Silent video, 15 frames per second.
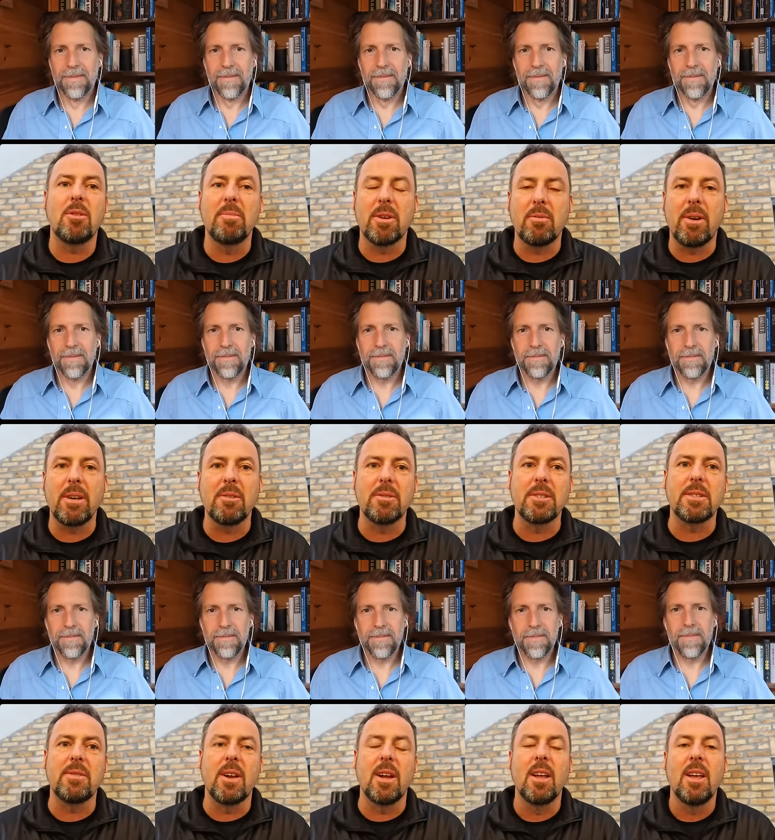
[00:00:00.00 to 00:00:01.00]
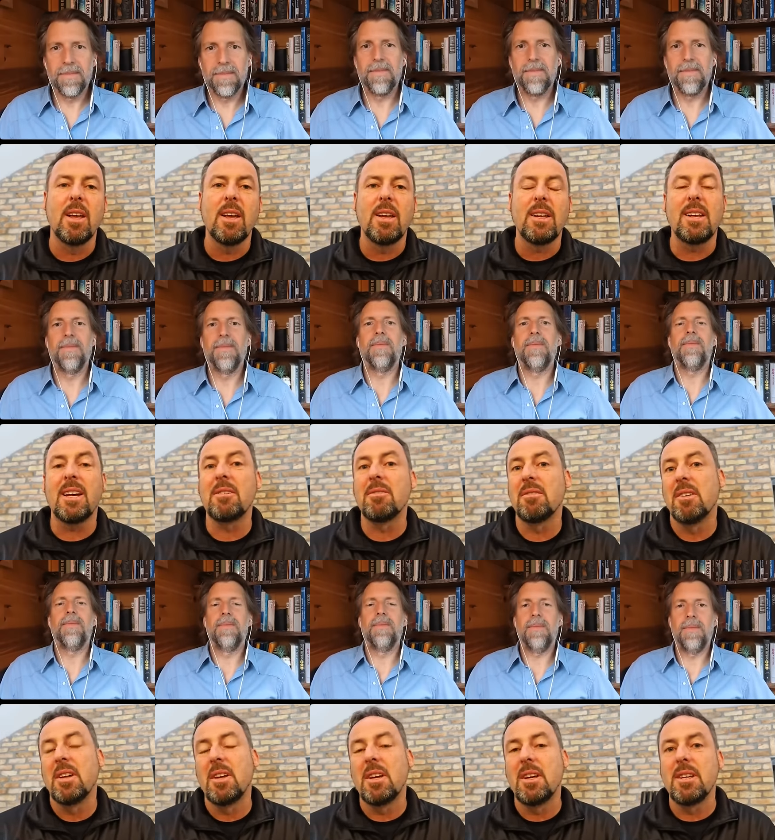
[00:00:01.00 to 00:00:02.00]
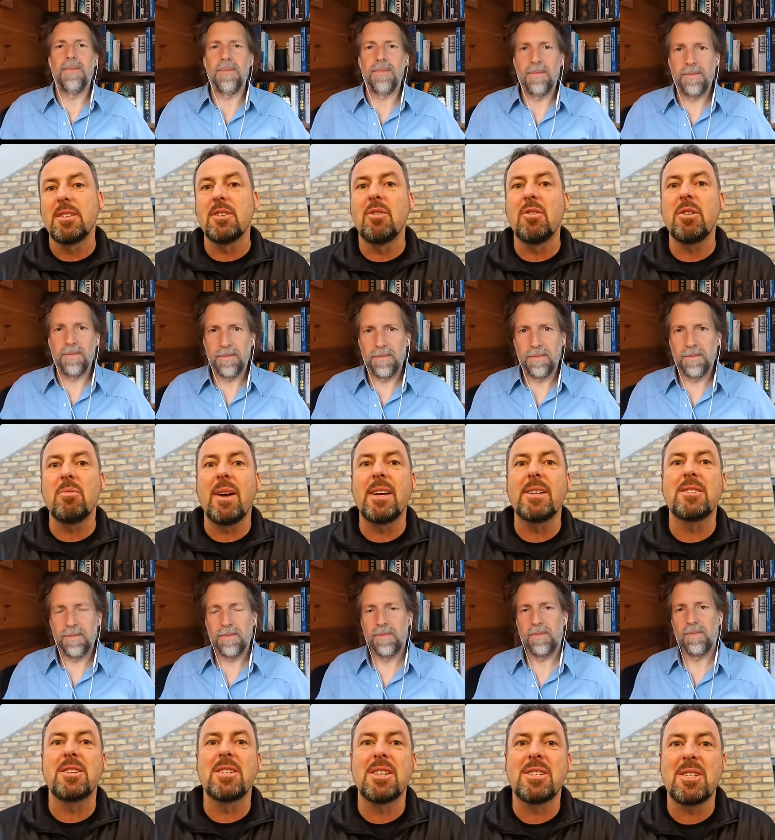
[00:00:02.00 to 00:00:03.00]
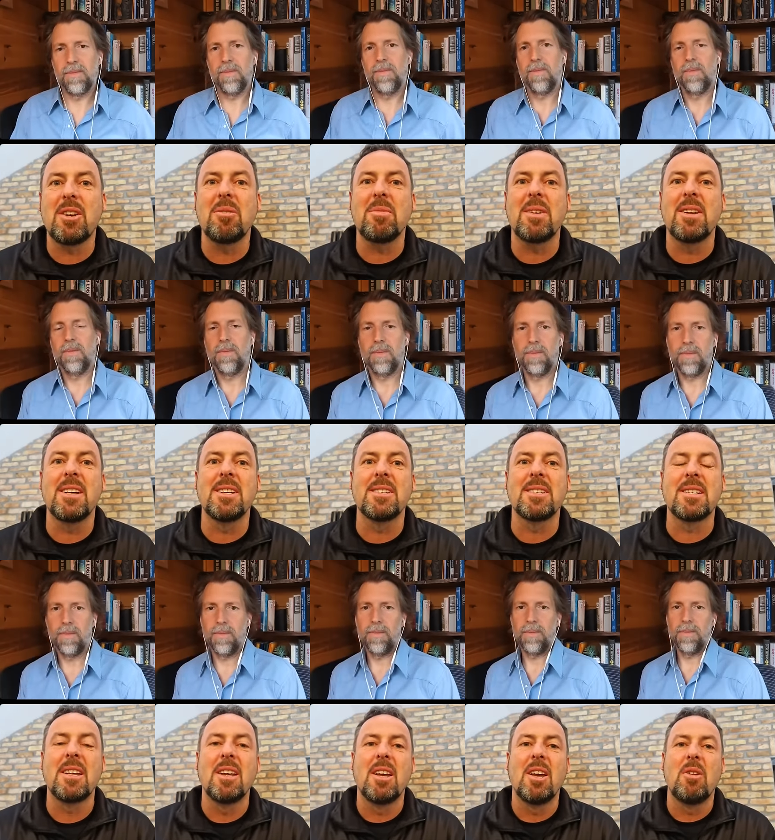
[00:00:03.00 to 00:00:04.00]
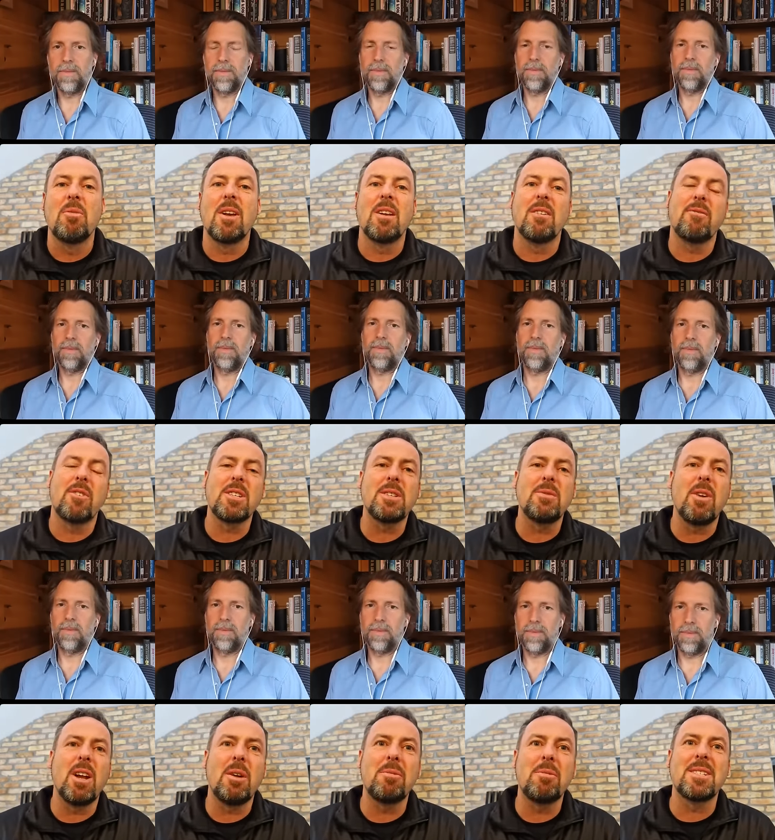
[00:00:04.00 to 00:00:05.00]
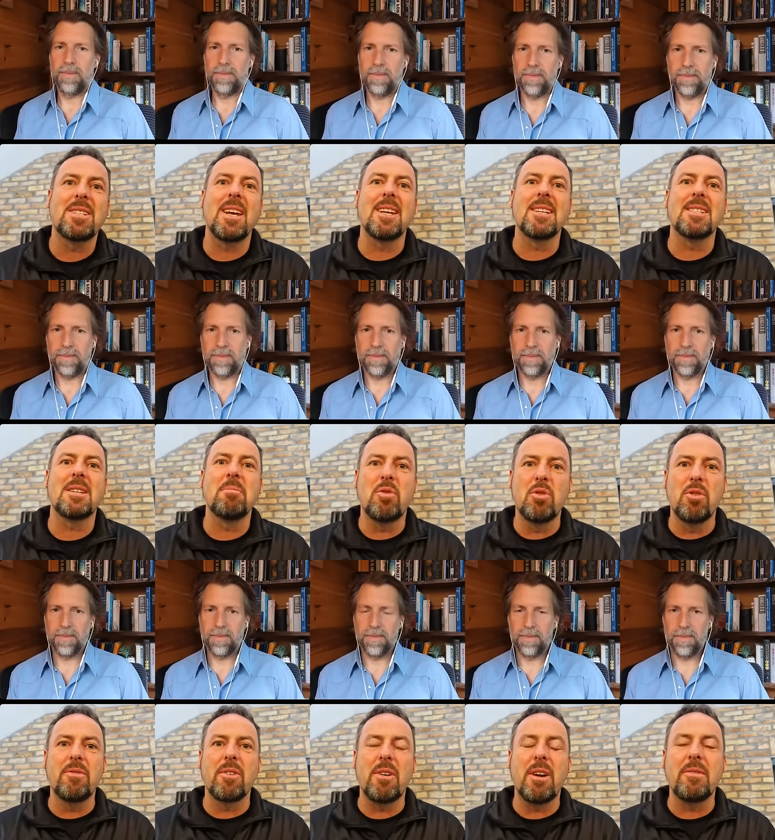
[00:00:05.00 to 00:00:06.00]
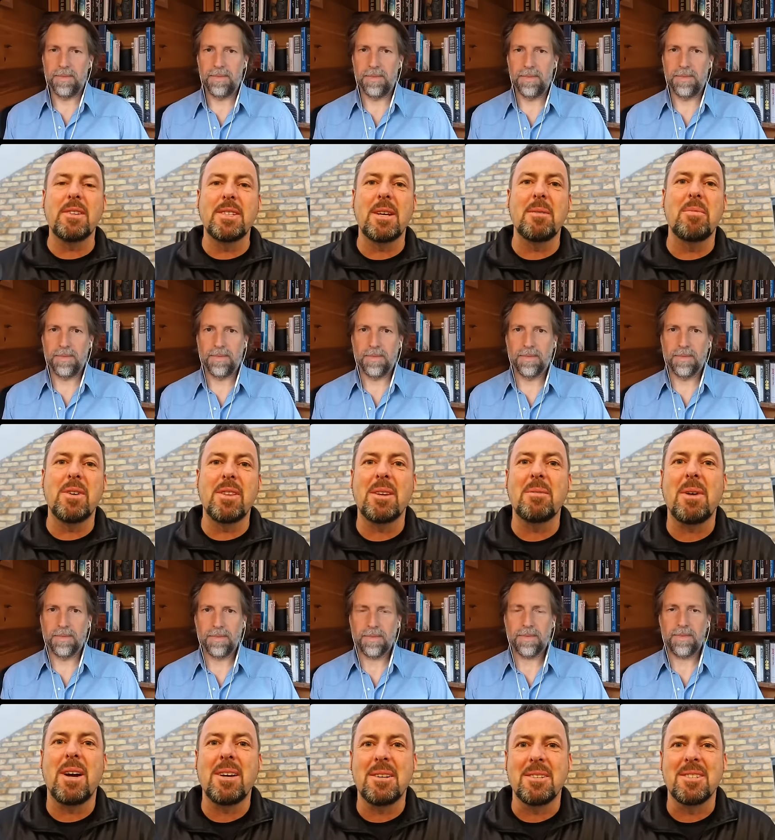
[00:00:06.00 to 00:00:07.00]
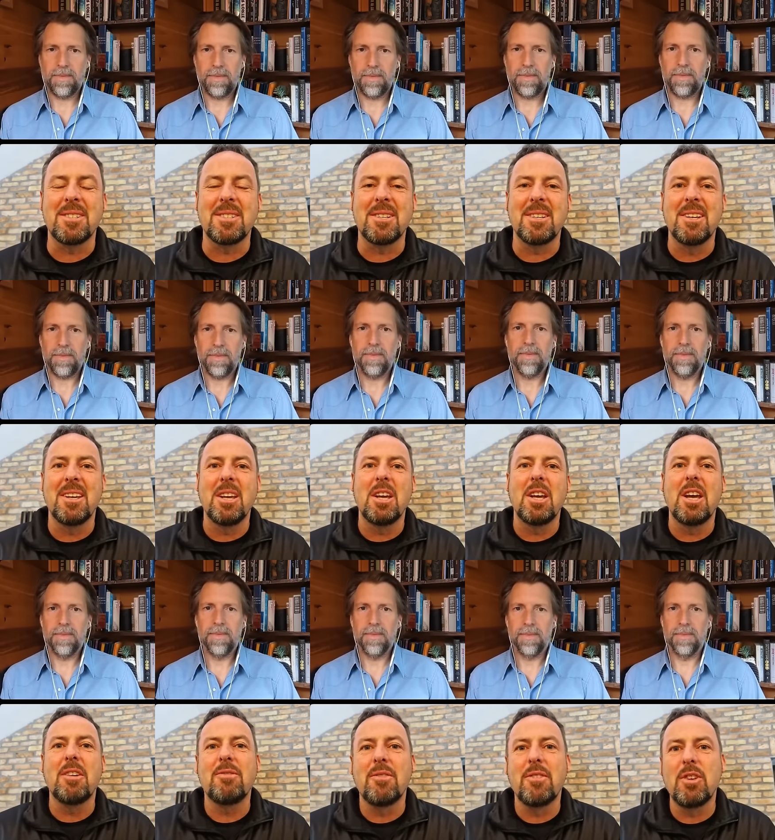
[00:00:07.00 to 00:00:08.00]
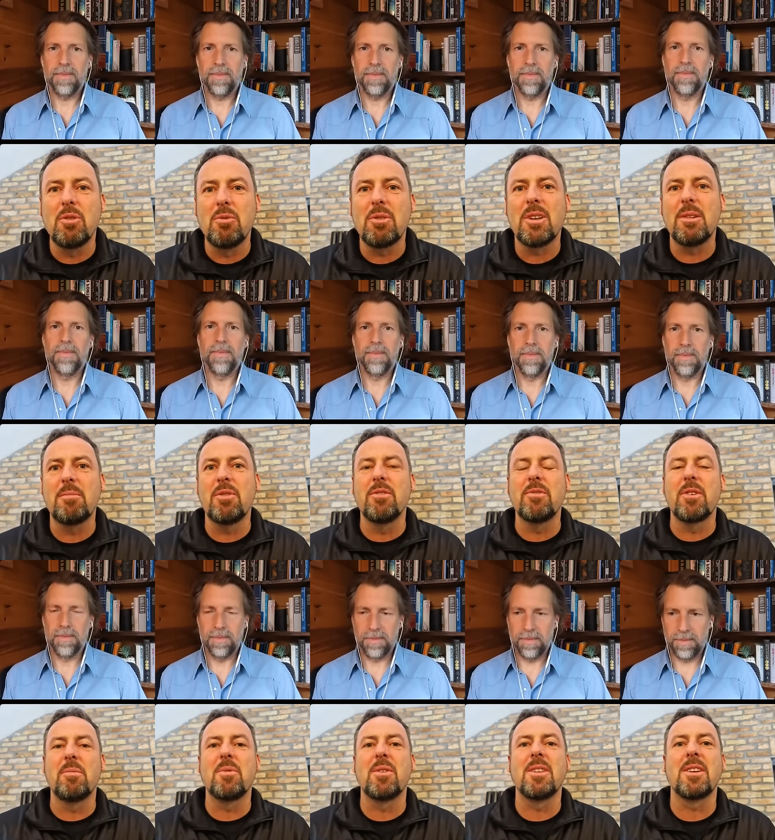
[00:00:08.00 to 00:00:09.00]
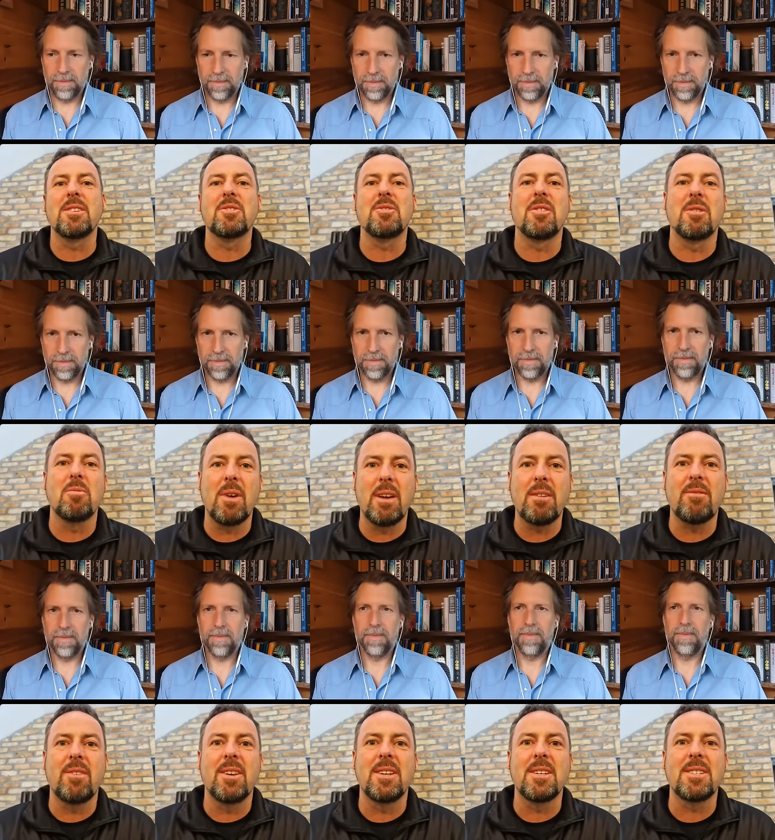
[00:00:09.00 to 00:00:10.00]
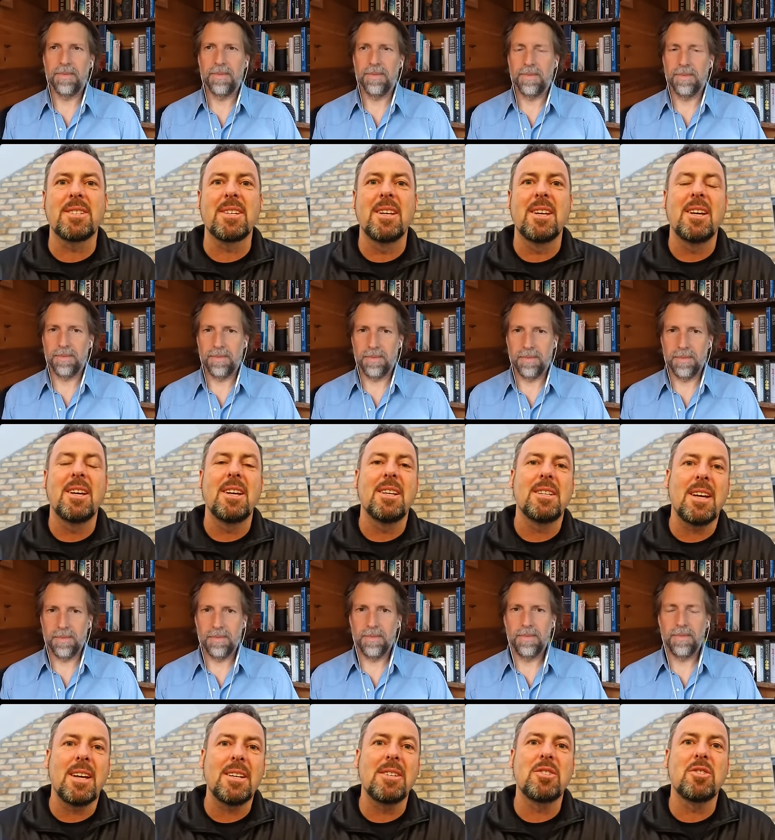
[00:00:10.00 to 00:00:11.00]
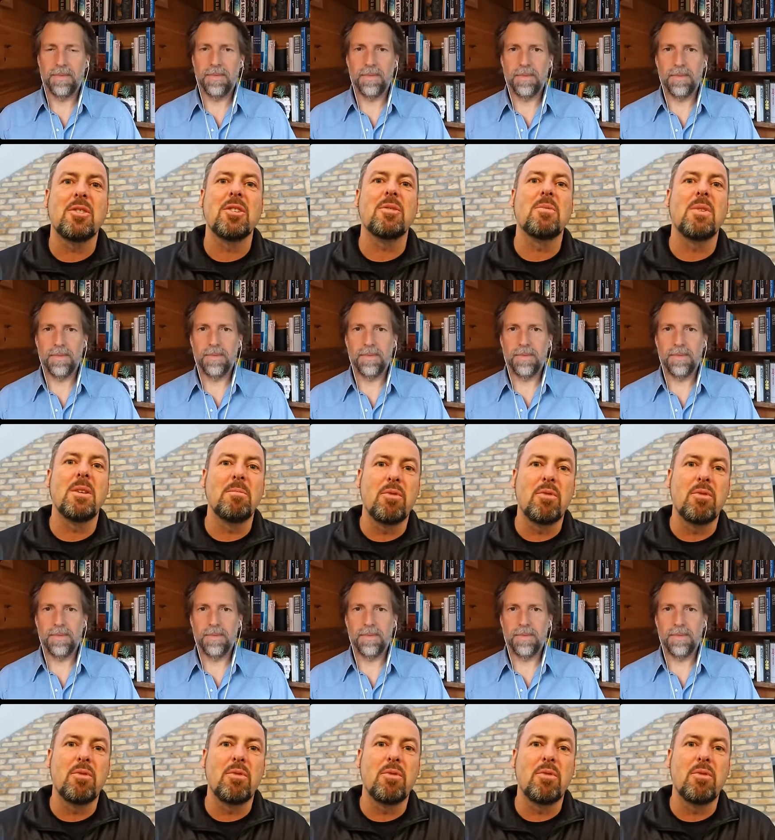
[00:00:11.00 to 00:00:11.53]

Speaker 1: could be quite useful. Now, the only way to determine is, well, first of all, I would say is improve your everyday breathing patterns. If you can improve your breathing during wakefulness, that in turn will